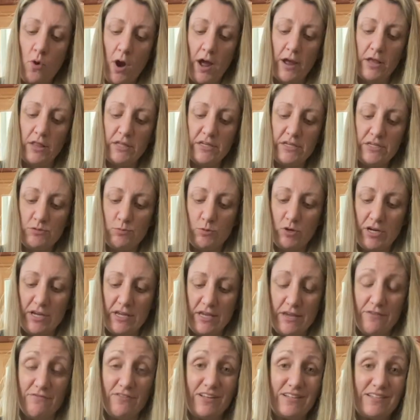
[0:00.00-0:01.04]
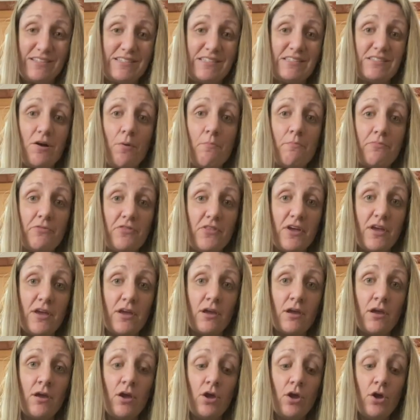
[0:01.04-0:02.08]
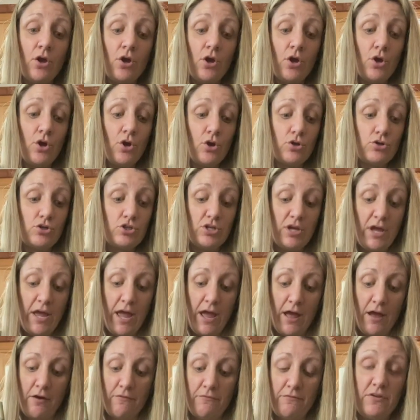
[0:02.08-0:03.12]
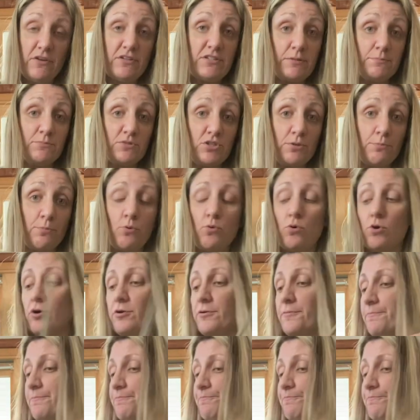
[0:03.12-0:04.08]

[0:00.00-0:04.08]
I at least want to give it something to have some support.